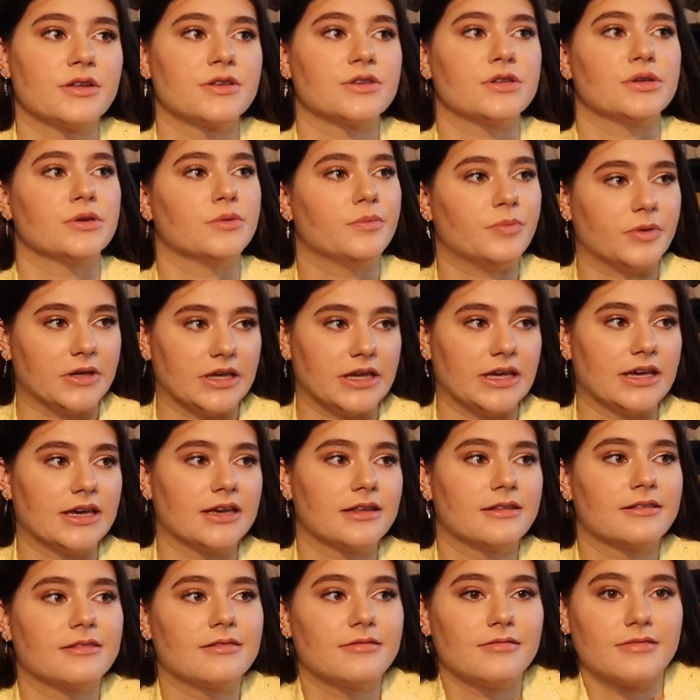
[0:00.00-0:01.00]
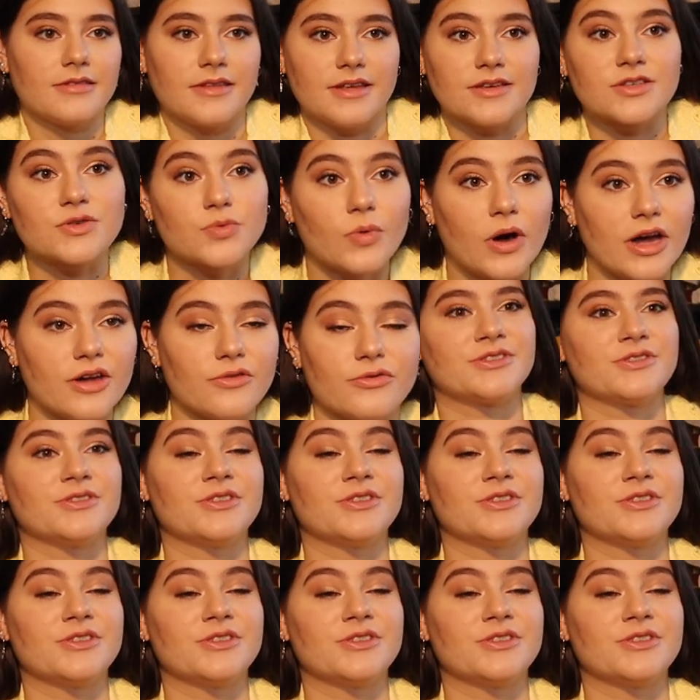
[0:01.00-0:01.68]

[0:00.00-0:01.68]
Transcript: to be his wife.